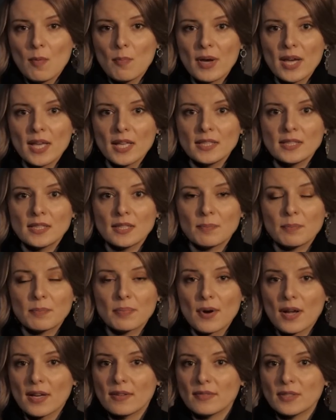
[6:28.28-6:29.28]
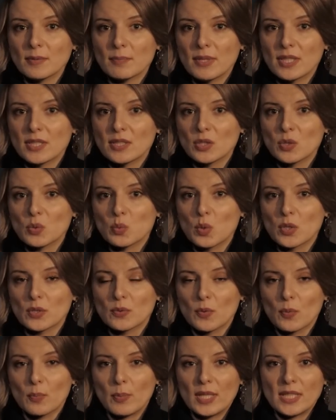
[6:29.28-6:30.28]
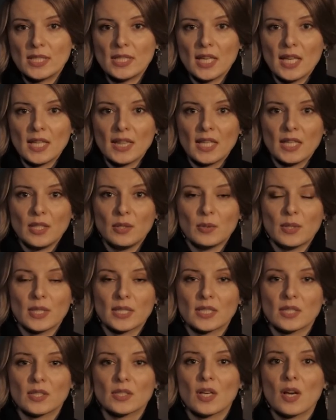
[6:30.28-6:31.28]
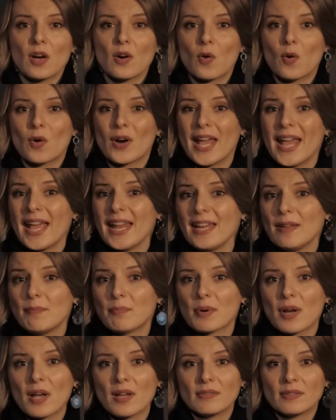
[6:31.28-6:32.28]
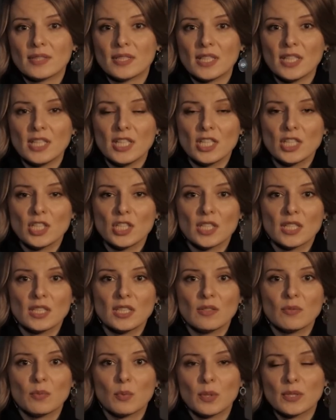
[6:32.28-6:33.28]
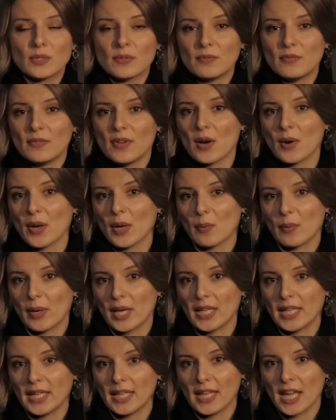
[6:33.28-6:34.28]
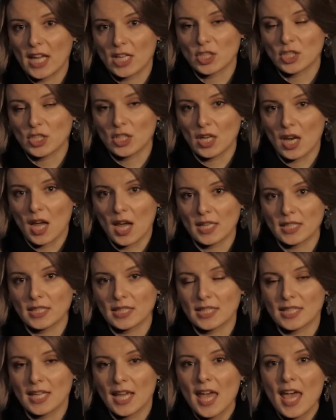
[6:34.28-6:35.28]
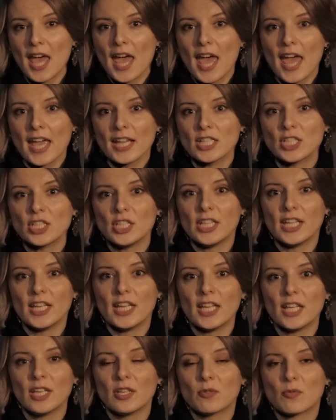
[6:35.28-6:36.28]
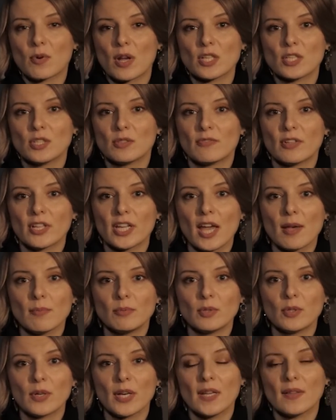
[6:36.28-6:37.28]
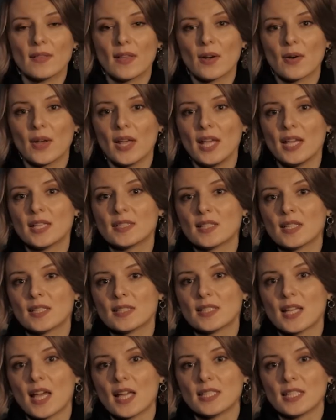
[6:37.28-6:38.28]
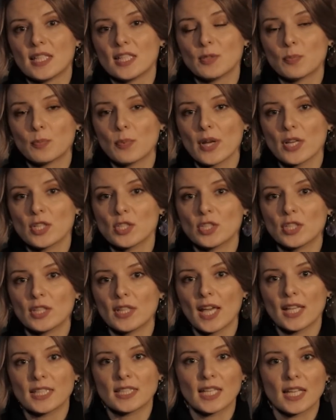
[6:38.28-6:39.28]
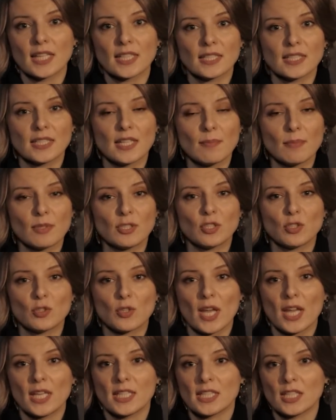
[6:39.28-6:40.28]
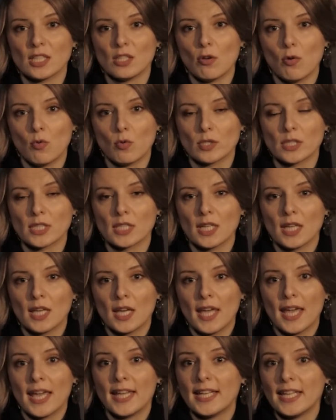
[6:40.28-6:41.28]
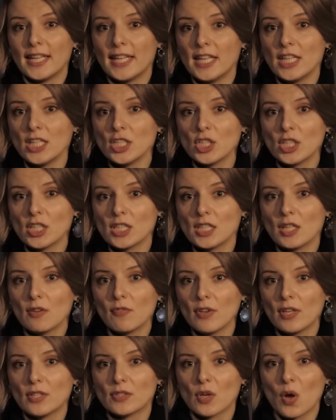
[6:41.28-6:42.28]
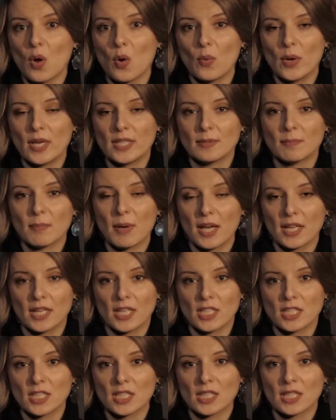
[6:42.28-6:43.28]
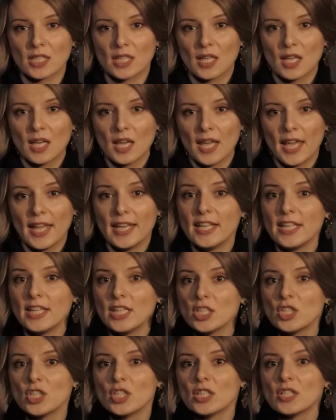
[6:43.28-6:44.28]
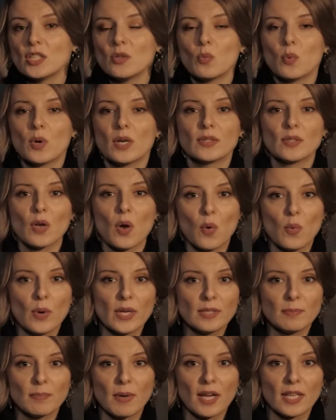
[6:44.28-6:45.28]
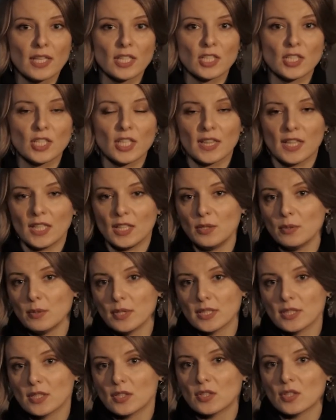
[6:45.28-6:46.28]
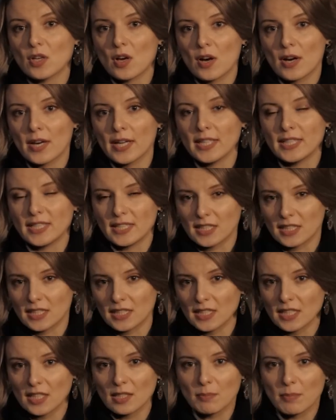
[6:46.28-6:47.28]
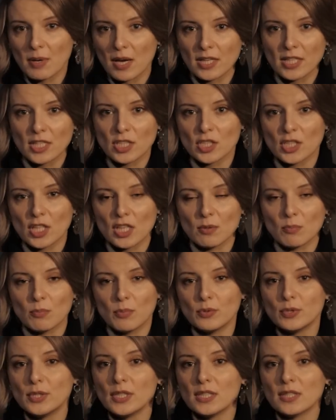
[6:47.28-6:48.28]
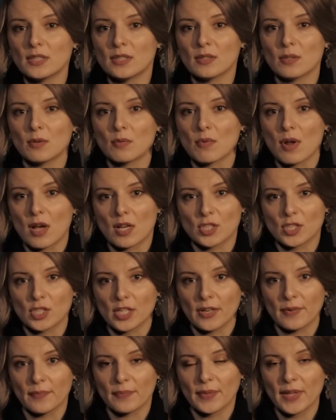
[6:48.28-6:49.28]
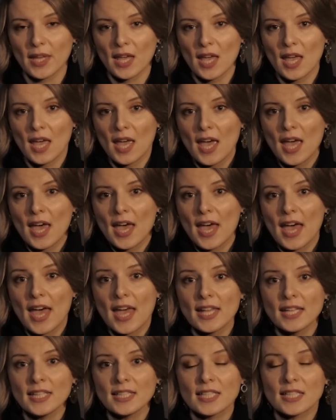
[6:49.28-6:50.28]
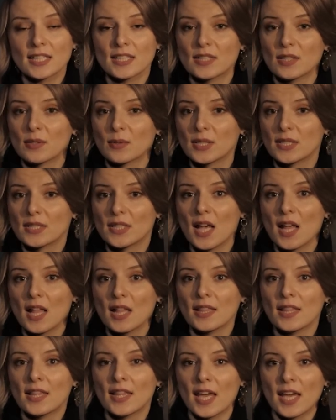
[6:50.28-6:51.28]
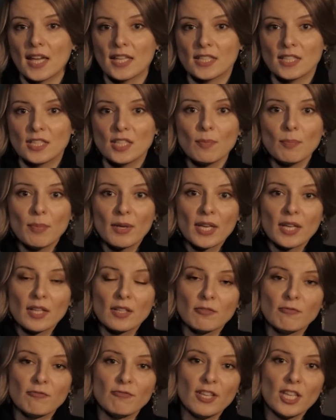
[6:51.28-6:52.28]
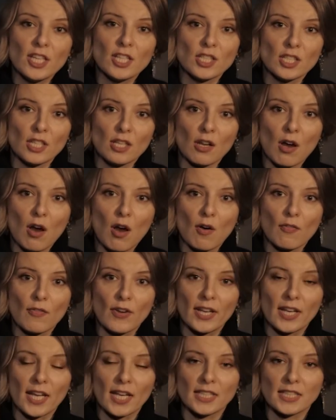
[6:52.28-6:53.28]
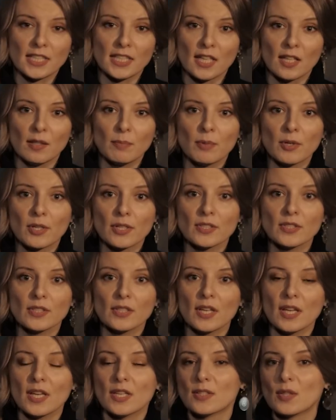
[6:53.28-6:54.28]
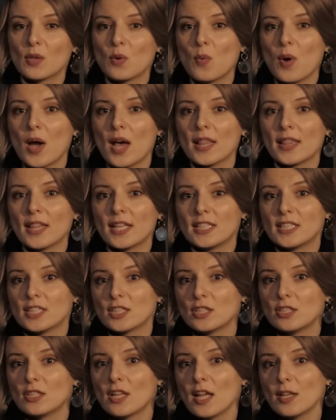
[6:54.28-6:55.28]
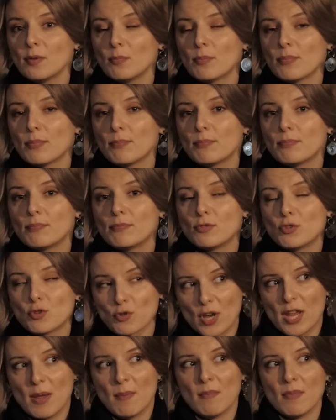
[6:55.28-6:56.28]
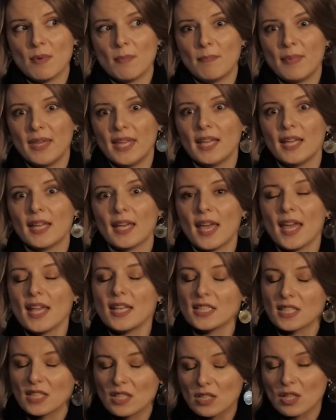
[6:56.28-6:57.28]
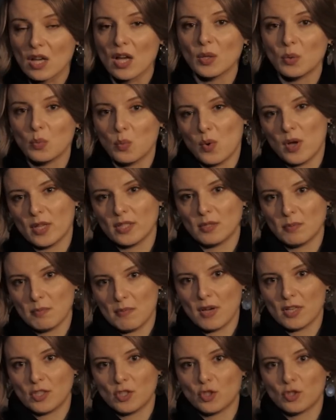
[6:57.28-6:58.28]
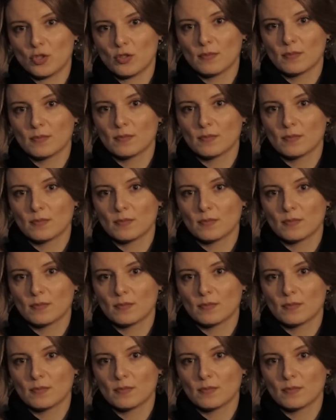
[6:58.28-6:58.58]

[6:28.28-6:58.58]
But private business was forbidden in the USSR, or any private initiative was very quickly nationalized. Actually, in Russian vocabulary, there is a set expression that can demonstrate a lot. An initiative is always punished. An initiative was always punished in the USSR, it is still punished in Putin's Russia. And as a result, the typical vision of an ideal person is the one that does not dream big and does not want much.